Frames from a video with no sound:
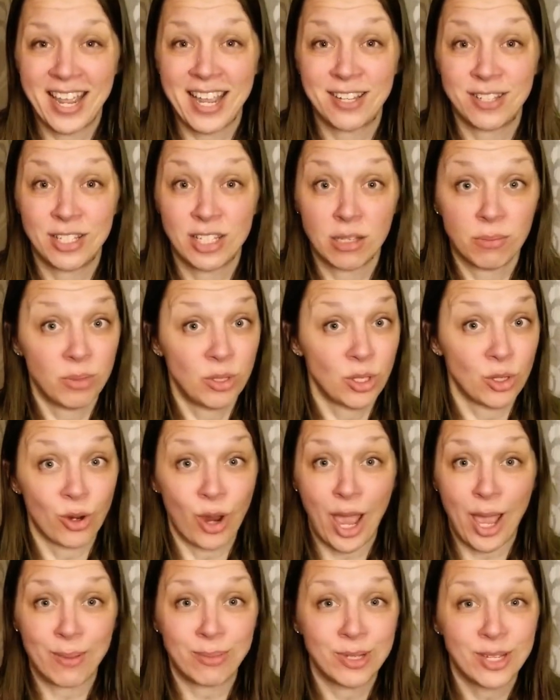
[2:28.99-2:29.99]
and
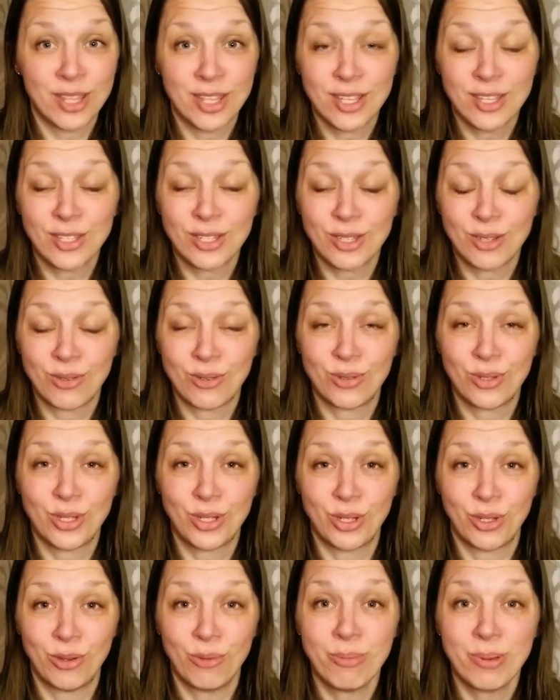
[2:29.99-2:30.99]
subscribe to this
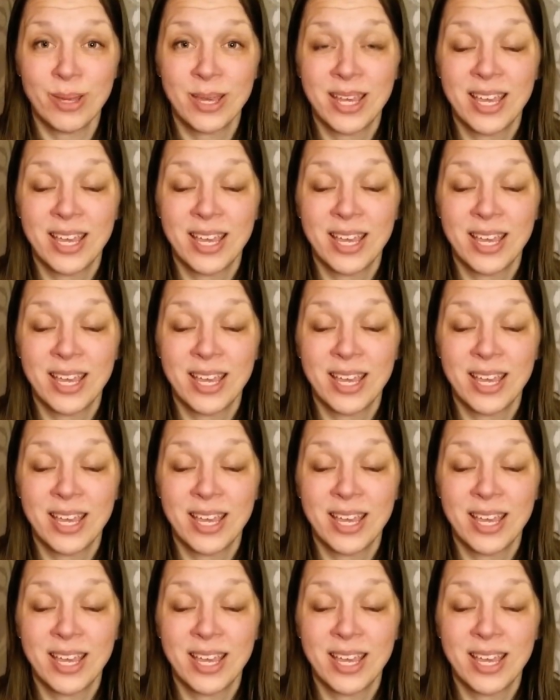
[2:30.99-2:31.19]
YouTube